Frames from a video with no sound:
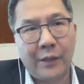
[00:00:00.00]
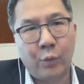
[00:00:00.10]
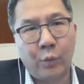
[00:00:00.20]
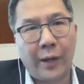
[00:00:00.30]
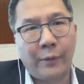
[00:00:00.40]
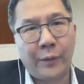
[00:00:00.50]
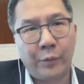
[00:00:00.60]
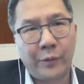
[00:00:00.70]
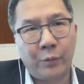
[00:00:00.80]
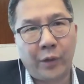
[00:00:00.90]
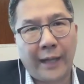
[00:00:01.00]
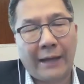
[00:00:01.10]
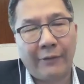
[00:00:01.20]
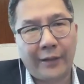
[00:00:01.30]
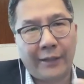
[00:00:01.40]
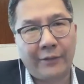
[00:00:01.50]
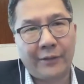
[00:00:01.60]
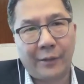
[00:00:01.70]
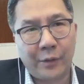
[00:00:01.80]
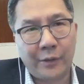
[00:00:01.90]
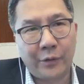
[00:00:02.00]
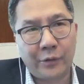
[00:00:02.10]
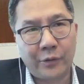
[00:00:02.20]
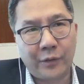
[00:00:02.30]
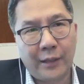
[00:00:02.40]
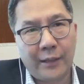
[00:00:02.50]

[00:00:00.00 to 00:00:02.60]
why we would want to advocate someone who's